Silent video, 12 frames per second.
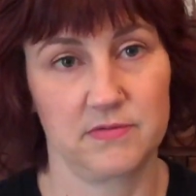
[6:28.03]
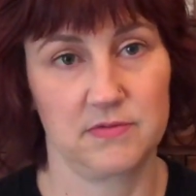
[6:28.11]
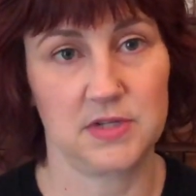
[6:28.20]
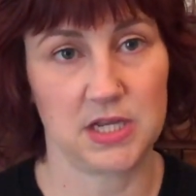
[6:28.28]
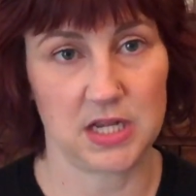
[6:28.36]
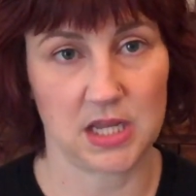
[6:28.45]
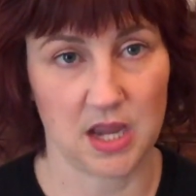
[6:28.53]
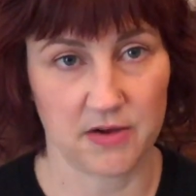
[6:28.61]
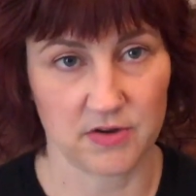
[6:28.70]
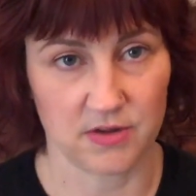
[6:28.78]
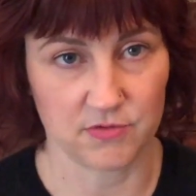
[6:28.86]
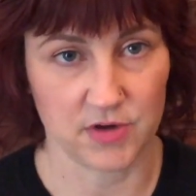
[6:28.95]
knitting
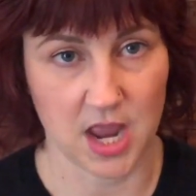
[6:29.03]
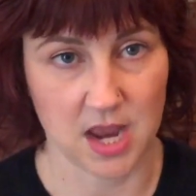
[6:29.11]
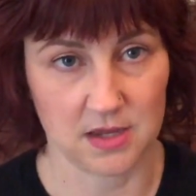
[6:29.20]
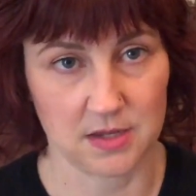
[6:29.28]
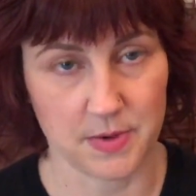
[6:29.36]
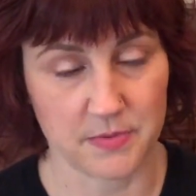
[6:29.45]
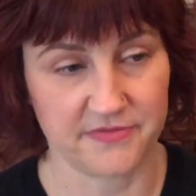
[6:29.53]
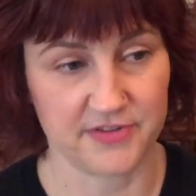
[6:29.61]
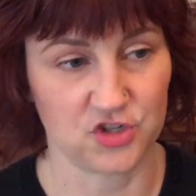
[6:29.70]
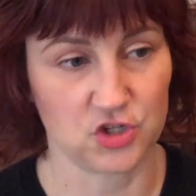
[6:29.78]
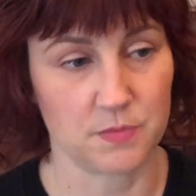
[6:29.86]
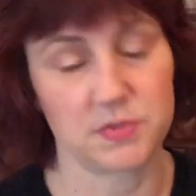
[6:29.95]
every other day and maybe
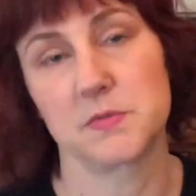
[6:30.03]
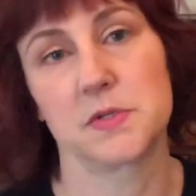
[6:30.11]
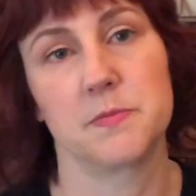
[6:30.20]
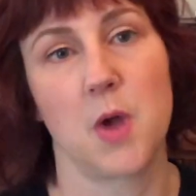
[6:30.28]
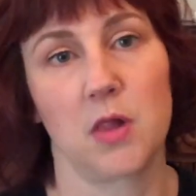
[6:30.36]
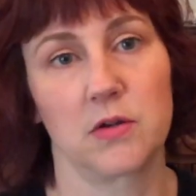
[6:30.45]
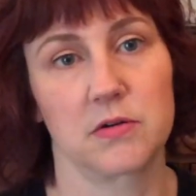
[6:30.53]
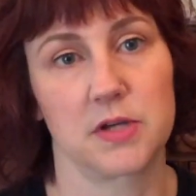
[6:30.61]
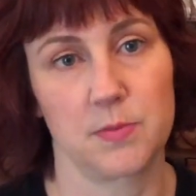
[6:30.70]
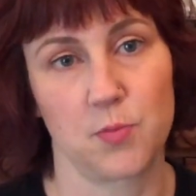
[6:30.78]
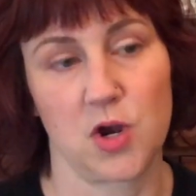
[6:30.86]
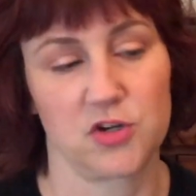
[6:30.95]
finish up some smaller
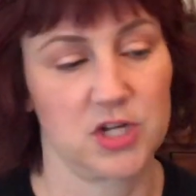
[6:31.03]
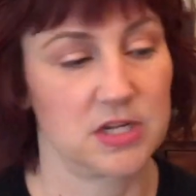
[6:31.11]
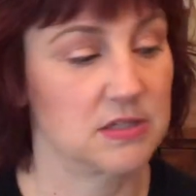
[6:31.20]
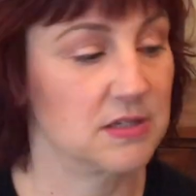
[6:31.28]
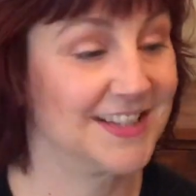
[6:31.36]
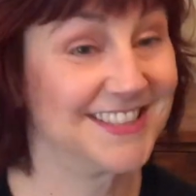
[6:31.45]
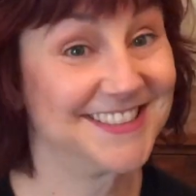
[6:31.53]
knit projects.